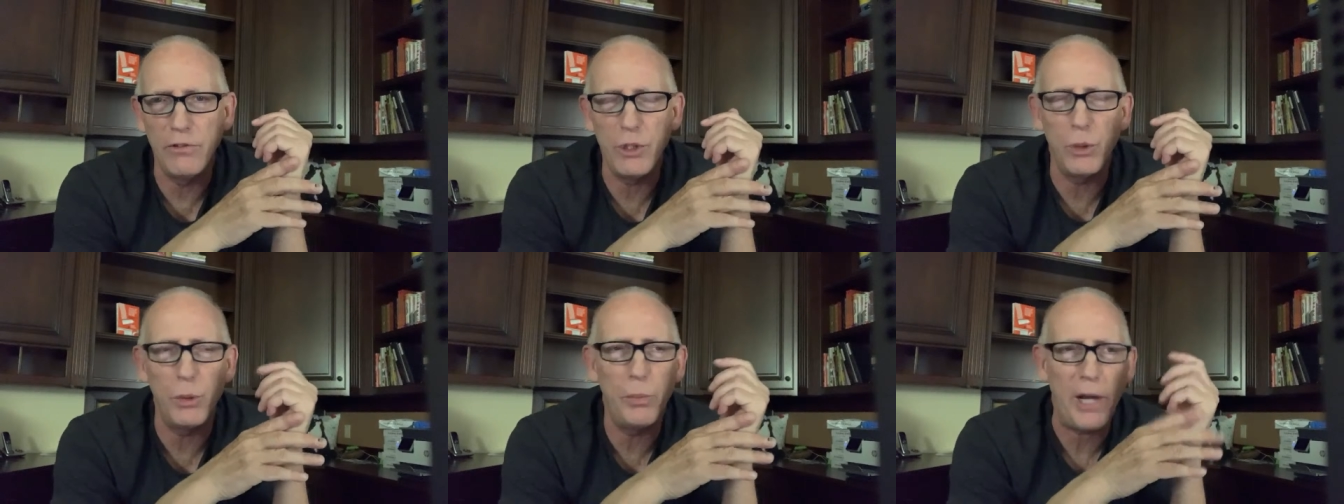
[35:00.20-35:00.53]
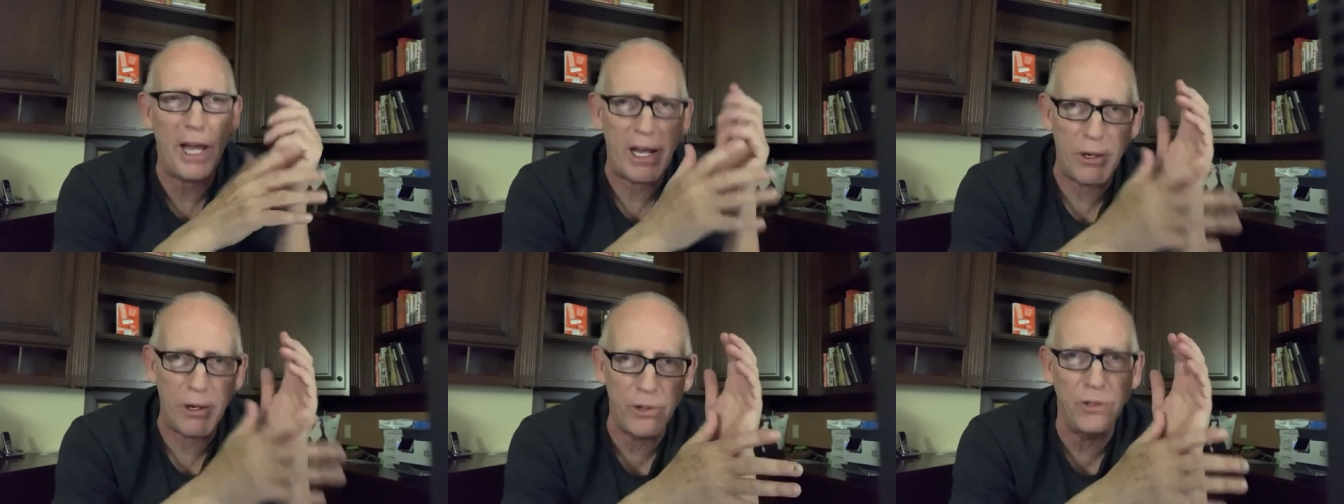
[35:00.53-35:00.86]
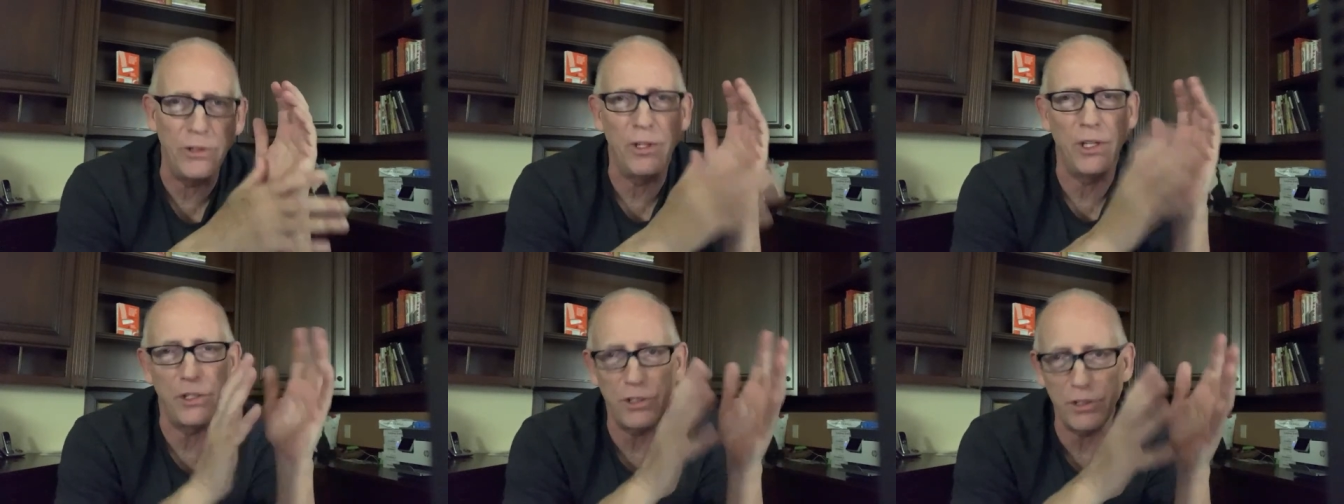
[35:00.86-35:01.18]
you a
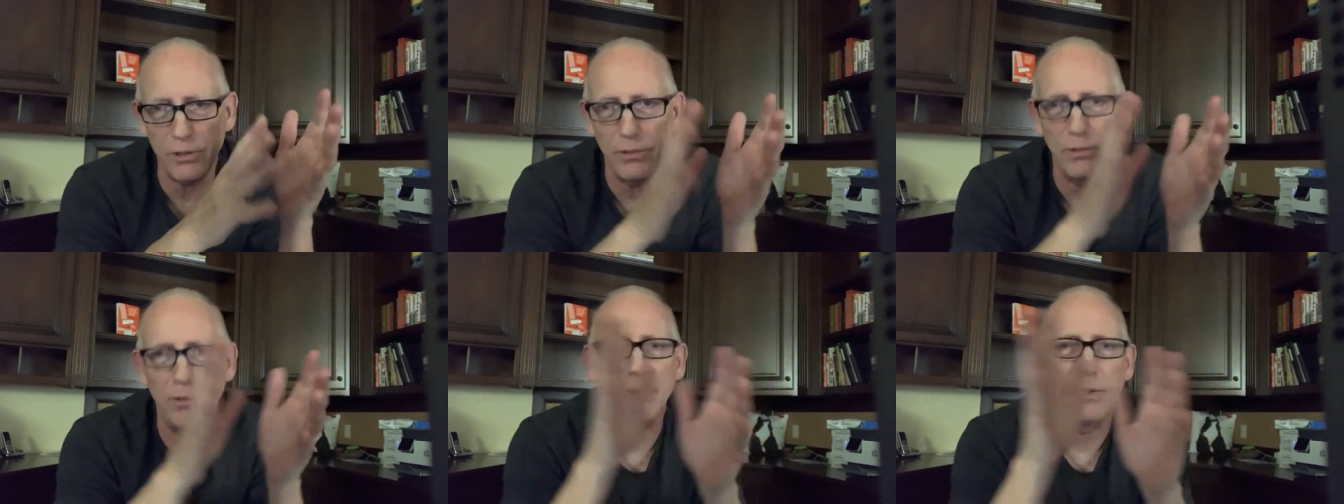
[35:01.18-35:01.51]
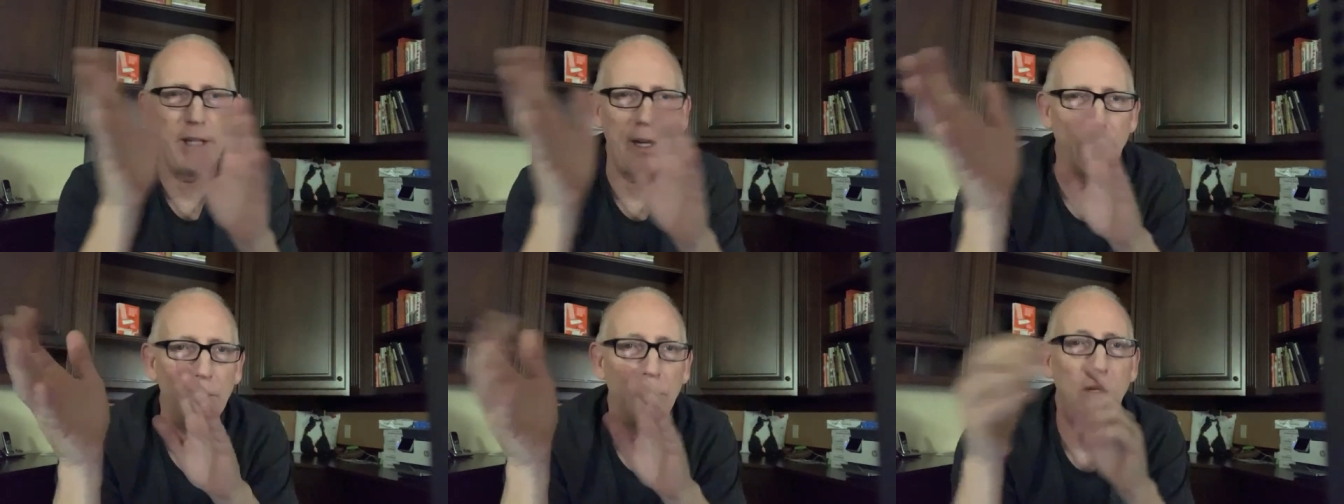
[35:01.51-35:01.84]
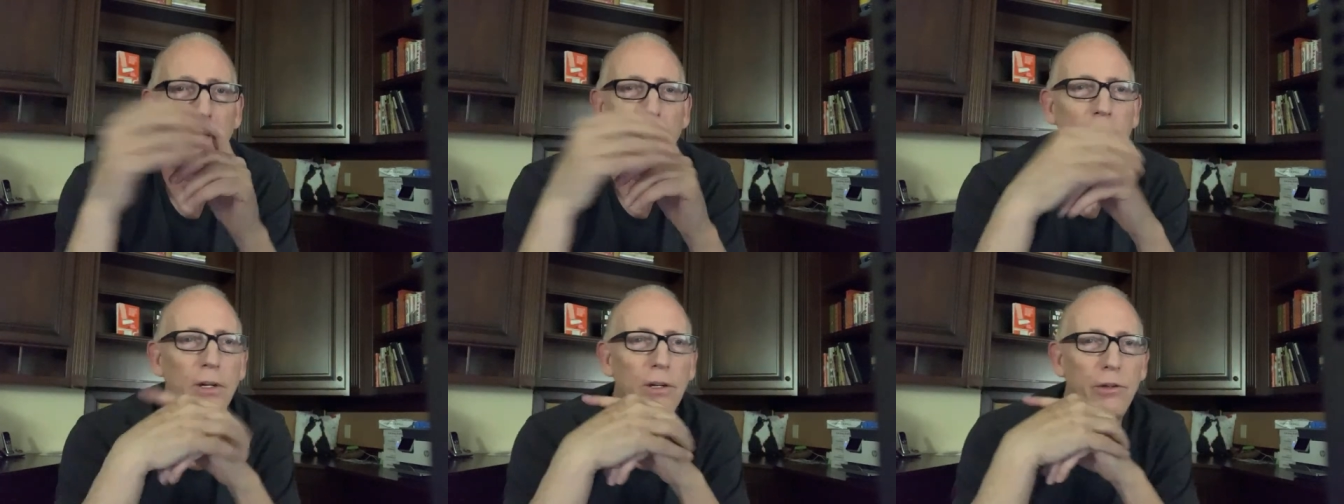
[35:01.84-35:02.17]
pattern that's, you know,
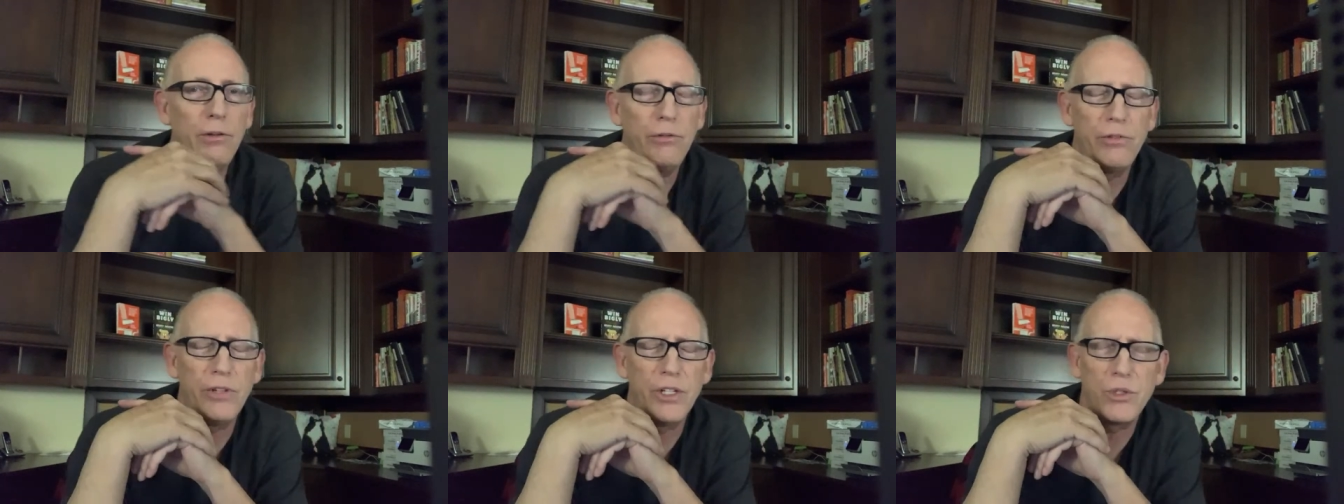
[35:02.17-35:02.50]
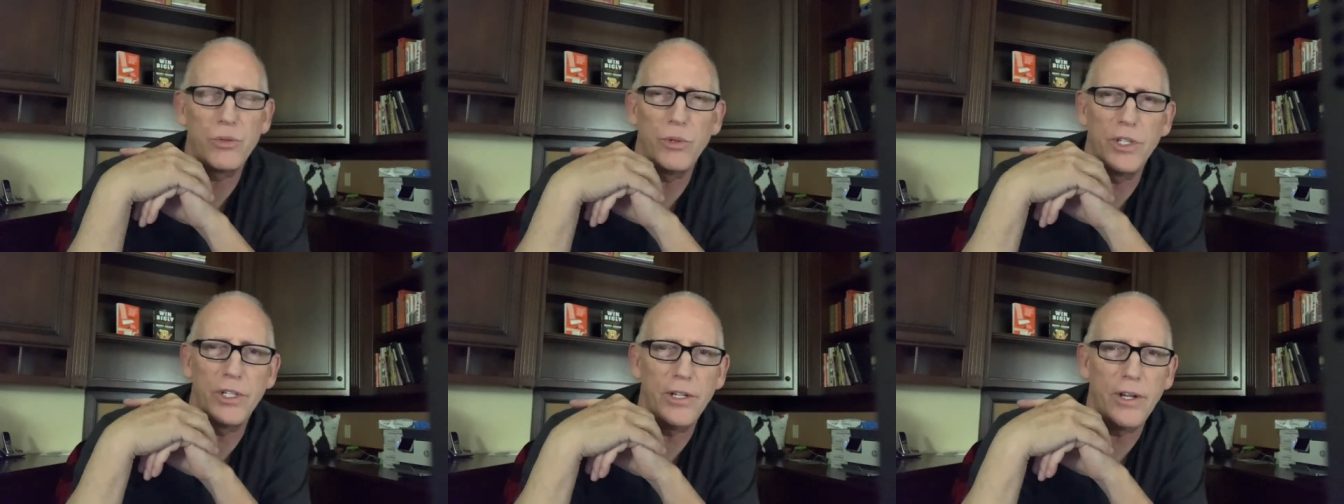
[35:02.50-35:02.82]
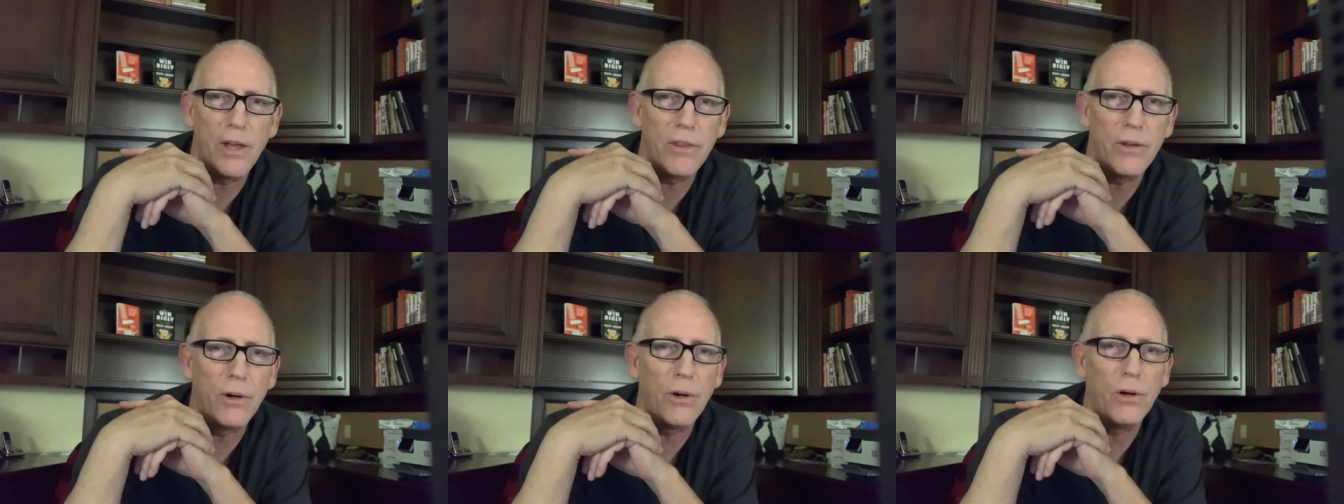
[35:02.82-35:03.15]
fits with the
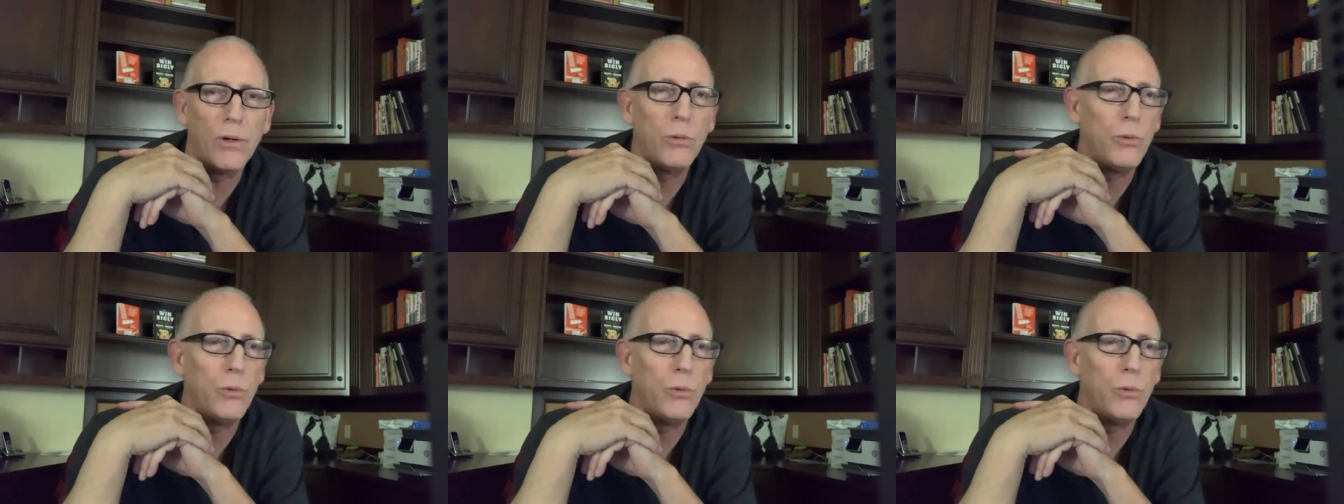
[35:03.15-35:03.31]
other,